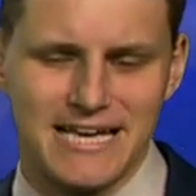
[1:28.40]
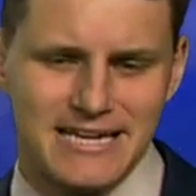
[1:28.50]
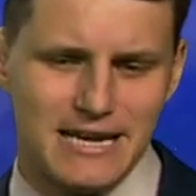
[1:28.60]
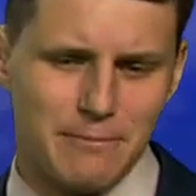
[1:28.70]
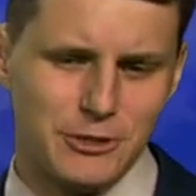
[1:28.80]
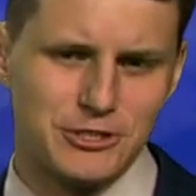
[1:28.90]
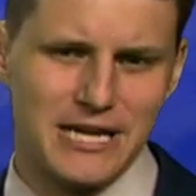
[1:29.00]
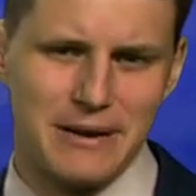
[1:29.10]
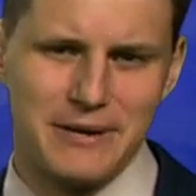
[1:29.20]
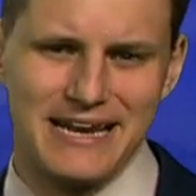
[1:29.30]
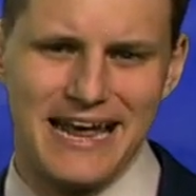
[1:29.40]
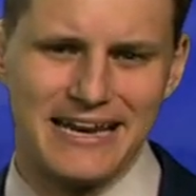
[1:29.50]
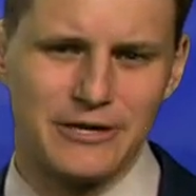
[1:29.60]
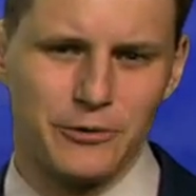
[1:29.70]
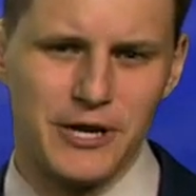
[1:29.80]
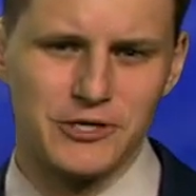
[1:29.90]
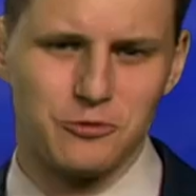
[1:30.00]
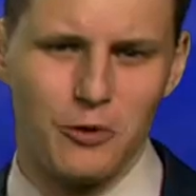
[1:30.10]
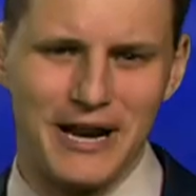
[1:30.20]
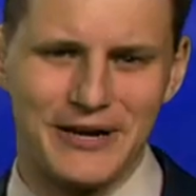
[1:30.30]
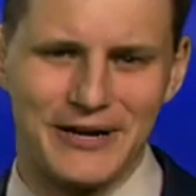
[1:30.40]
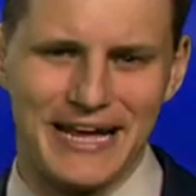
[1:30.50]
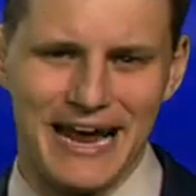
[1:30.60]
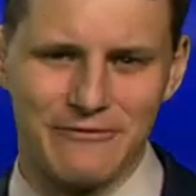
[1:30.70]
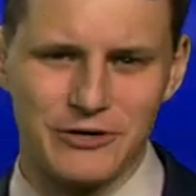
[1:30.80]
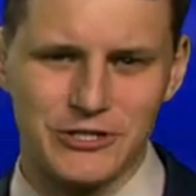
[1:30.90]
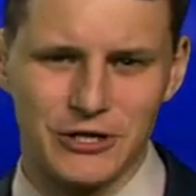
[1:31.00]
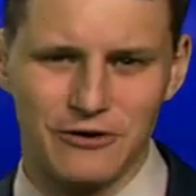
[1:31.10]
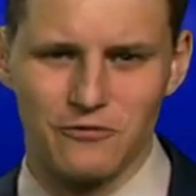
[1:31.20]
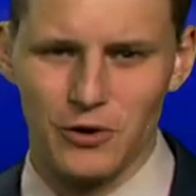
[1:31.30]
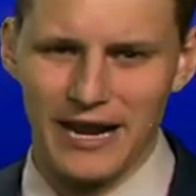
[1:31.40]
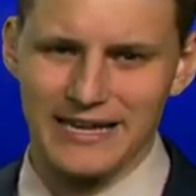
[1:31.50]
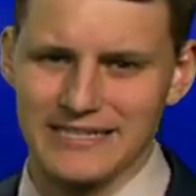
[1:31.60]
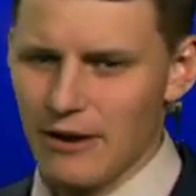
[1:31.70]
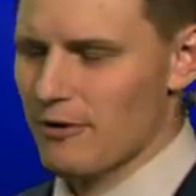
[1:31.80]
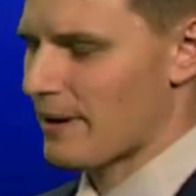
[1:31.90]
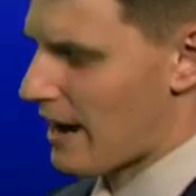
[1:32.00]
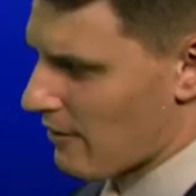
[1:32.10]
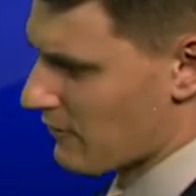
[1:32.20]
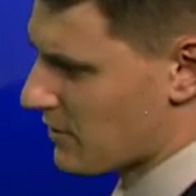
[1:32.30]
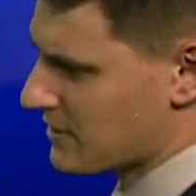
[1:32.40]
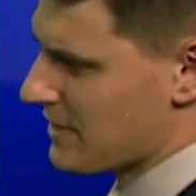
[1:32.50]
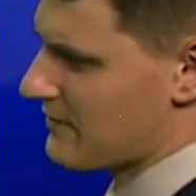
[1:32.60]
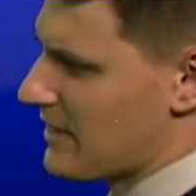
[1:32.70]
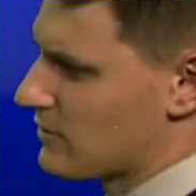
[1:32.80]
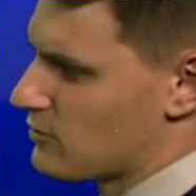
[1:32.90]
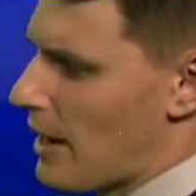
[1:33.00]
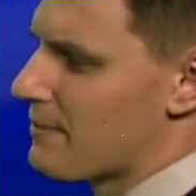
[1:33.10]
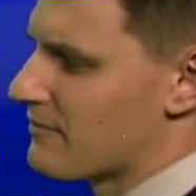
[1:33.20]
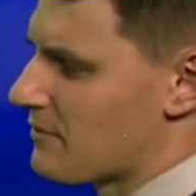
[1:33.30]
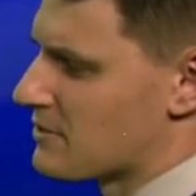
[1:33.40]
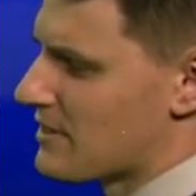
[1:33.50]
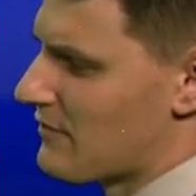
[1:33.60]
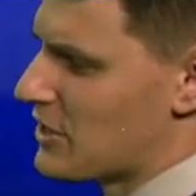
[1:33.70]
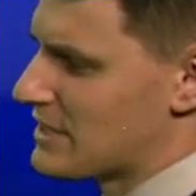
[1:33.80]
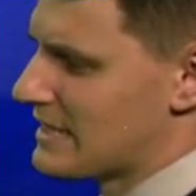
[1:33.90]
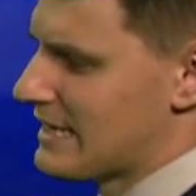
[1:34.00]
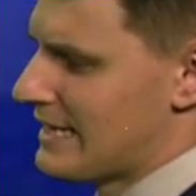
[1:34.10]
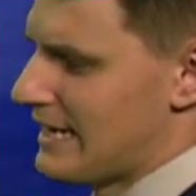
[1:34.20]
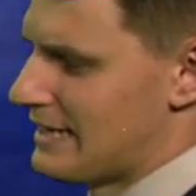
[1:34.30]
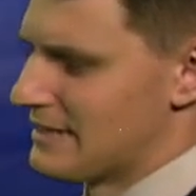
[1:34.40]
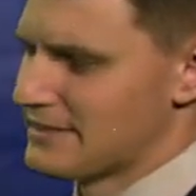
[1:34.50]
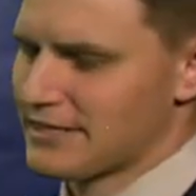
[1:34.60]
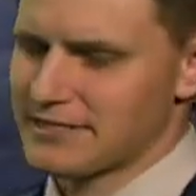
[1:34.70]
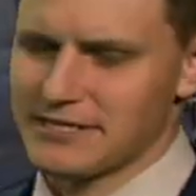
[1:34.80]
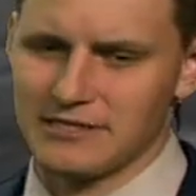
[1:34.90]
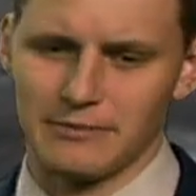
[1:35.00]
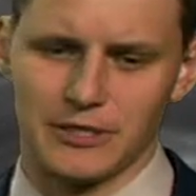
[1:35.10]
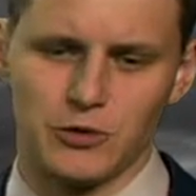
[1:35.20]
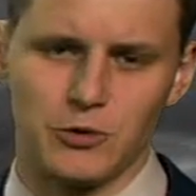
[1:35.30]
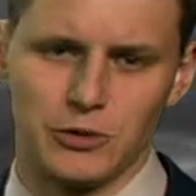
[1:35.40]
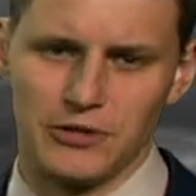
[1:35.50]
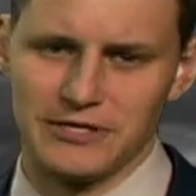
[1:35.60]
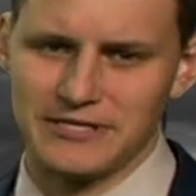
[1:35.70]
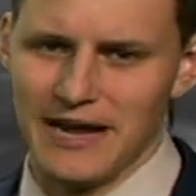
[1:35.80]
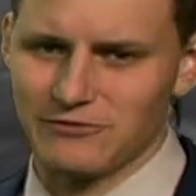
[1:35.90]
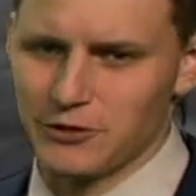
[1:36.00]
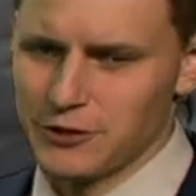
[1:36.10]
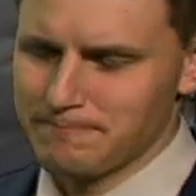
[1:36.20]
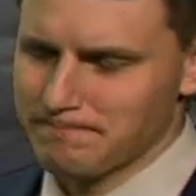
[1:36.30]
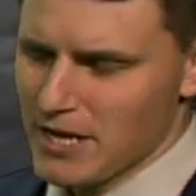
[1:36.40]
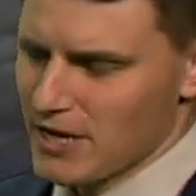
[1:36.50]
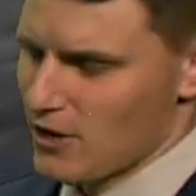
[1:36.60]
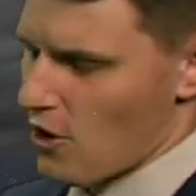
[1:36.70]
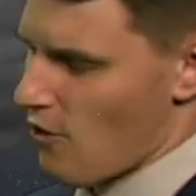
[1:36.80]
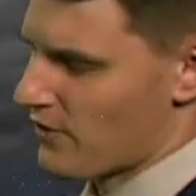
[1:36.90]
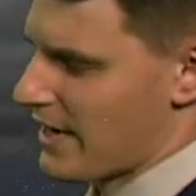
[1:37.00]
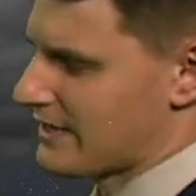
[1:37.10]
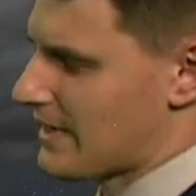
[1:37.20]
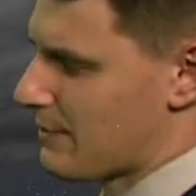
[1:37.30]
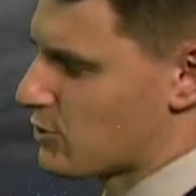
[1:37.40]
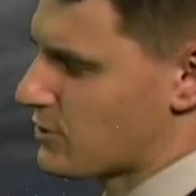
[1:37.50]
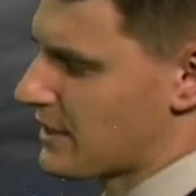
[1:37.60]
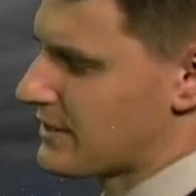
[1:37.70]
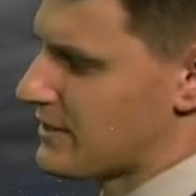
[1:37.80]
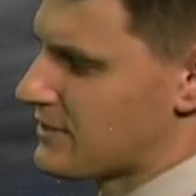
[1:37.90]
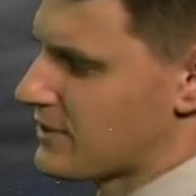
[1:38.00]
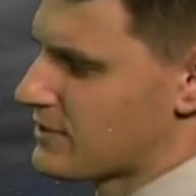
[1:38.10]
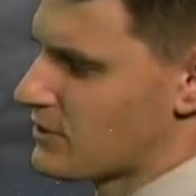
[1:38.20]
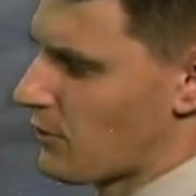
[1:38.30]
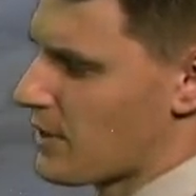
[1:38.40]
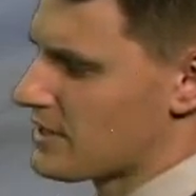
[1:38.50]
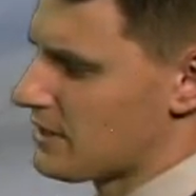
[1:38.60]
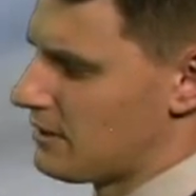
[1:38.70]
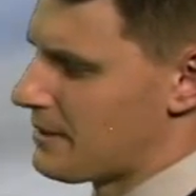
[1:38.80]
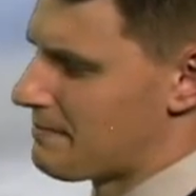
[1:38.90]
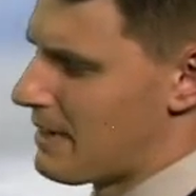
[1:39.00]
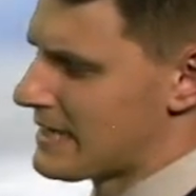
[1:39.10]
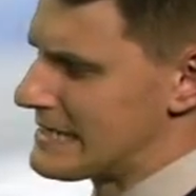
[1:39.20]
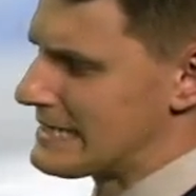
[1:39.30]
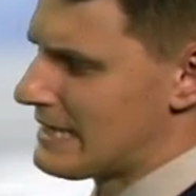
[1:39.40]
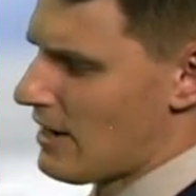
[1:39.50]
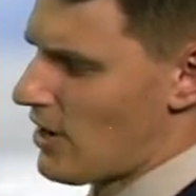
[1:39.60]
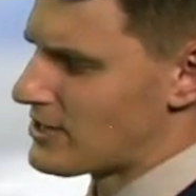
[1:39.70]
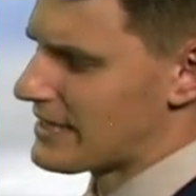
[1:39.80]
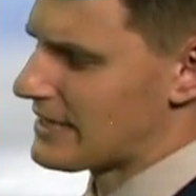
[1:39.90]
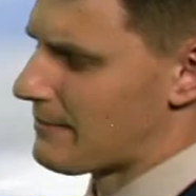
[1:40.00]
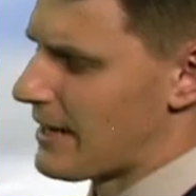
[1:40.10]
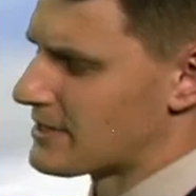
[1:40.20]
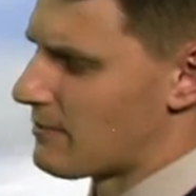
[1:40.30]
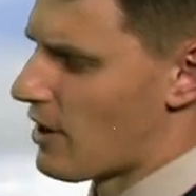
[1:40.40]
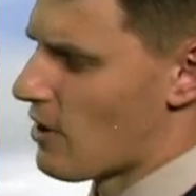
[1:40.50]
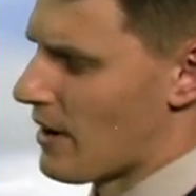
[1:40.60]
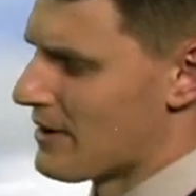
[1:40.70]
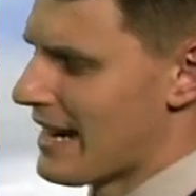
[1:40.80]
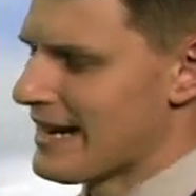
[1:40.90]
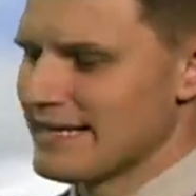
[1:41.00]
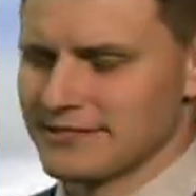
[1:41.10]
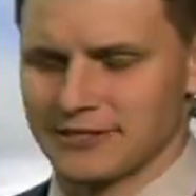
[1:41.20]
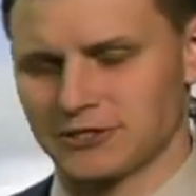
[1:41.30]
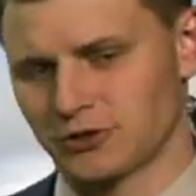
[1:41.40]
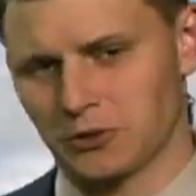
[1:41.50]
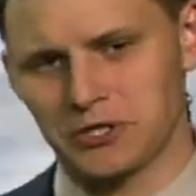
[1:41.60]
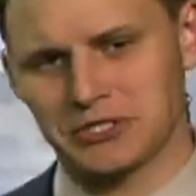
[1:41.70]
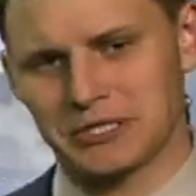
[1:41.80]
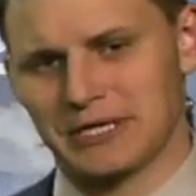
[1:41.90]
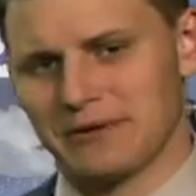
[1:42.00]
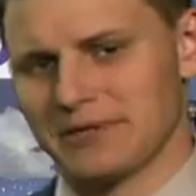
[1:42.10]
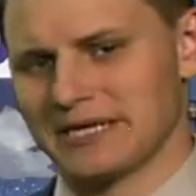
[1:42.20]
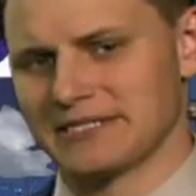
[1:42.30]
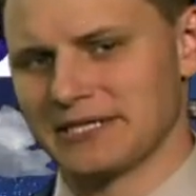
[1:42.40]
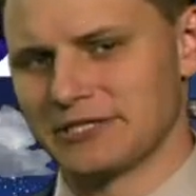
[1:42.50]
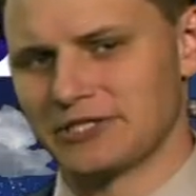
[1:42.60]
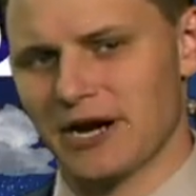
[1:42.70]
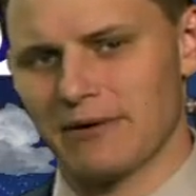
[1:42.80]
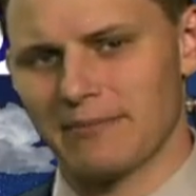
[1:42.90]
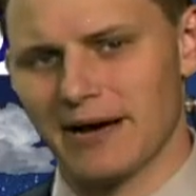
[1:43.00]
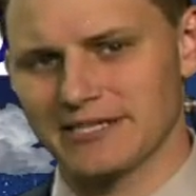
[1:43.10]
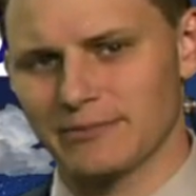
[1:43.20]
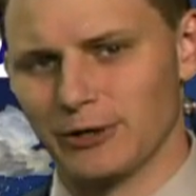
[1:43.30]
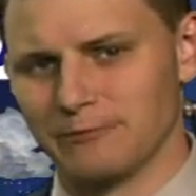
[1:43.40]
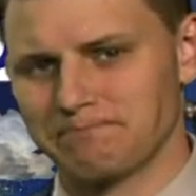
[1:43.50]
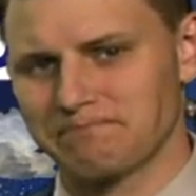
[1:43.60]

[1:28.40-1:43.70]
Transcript: Numbers today, we had 80 degrees right on average. Our forecast hour by hour for this evening dropping from the 70s into the 60s, a little bit cooler this afternoon. Overnight temperature 66 degrees, a little bit muggy. Our daytime high tomorrow around 86 degrees, an isolated shower possible.